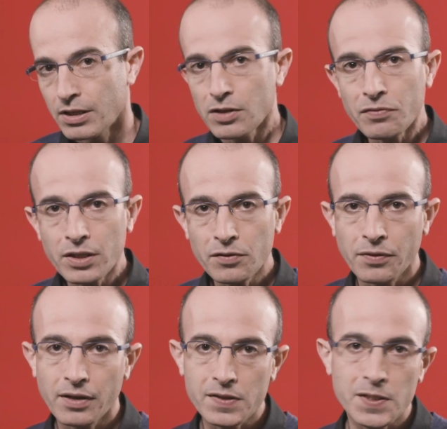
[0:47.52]
Even if
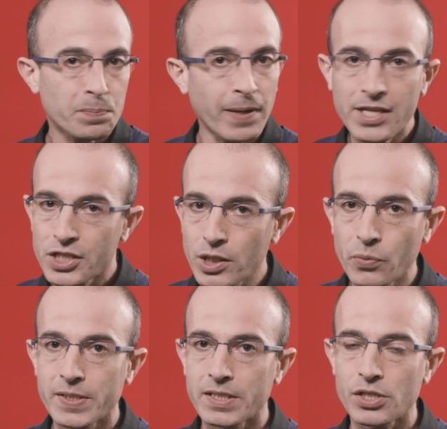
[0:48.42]
the Spanish
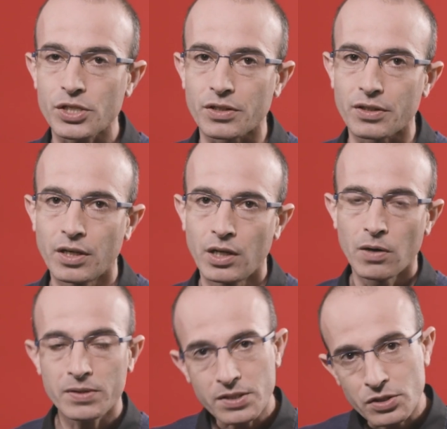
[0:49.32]
Inquisition
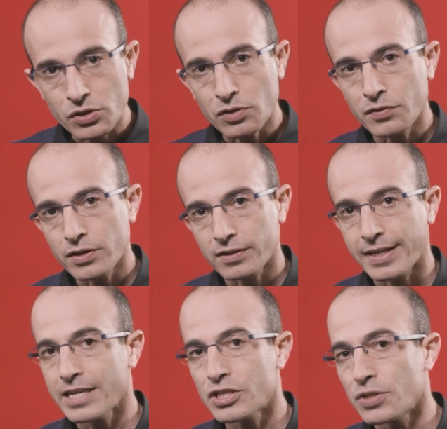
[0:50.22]
or the Soviet
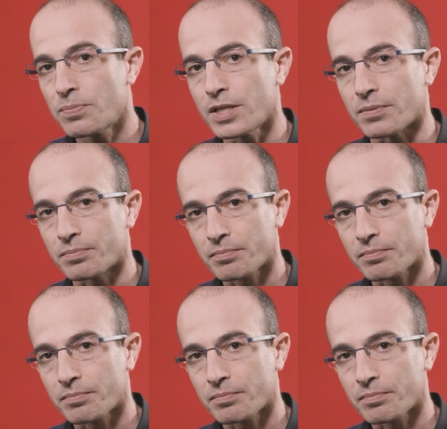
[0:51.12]
KGB